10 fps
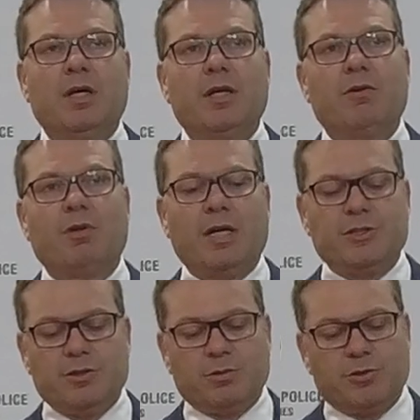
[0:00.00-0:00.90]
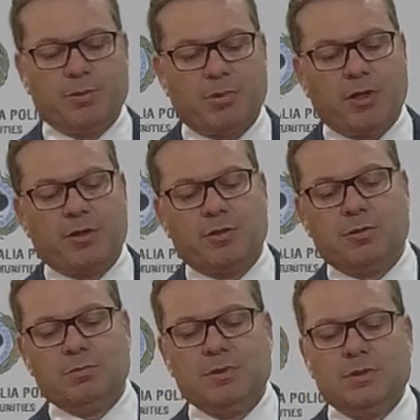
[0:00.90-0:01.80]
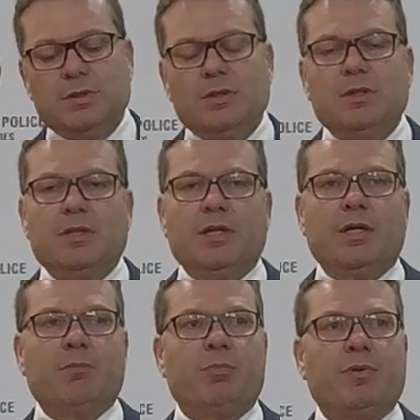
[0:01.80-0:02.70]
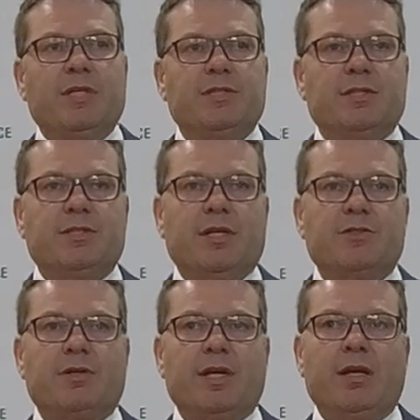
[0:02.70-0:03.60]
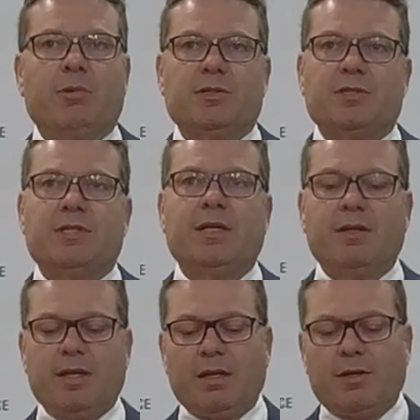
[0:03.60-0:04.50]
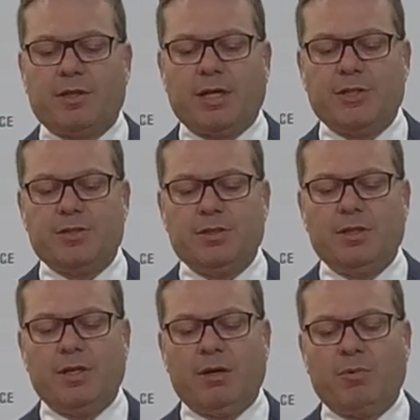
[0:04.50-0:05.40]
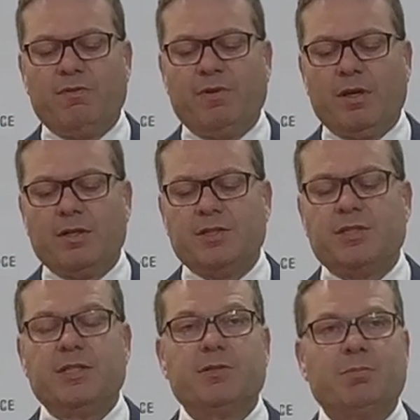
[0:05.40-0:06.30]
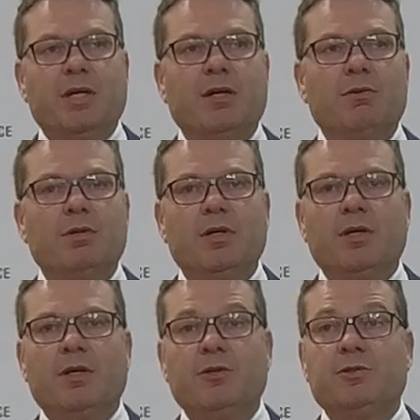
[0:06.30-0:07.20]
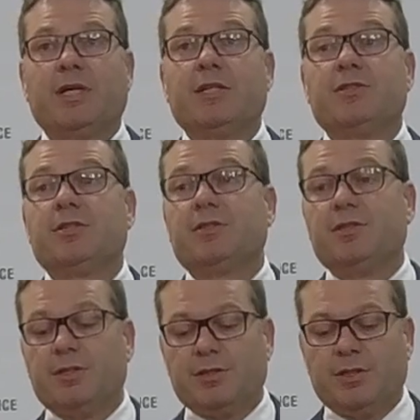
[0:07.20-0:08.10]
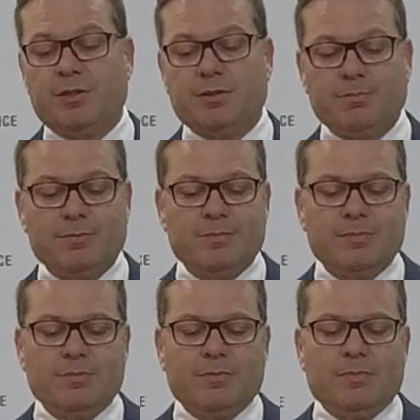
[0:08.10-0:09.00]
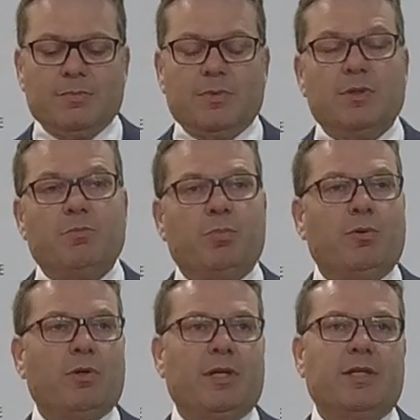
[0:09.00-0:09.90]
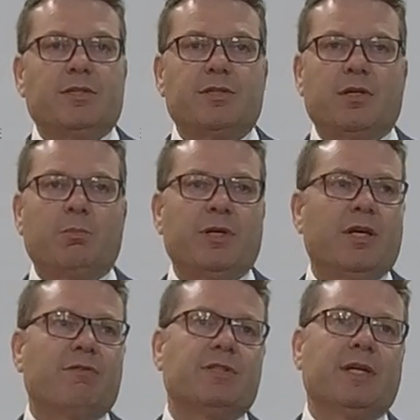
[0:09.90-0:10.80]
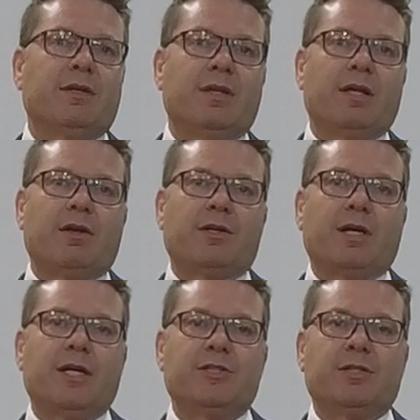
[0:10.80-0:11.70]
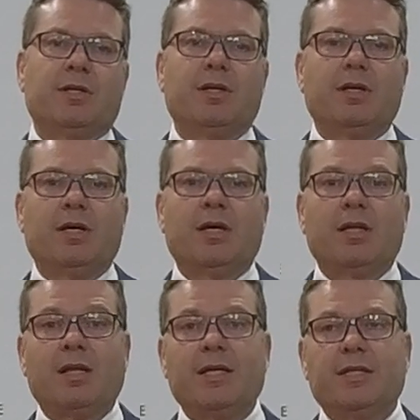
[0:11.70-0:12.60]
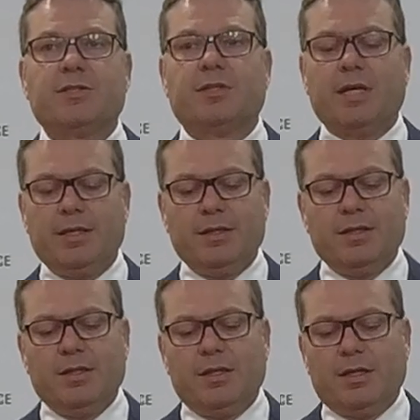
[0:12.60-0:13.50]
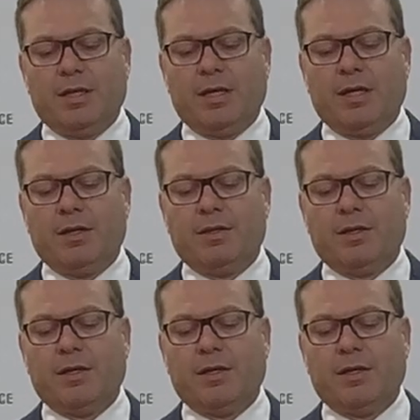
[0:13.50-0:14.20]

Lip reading: in relation to a 000 call. Police and South Australian Ambulance attended that location and we found a deceased male who's aged 66 years. Port Lincoln CIB have attended that location late yesterday and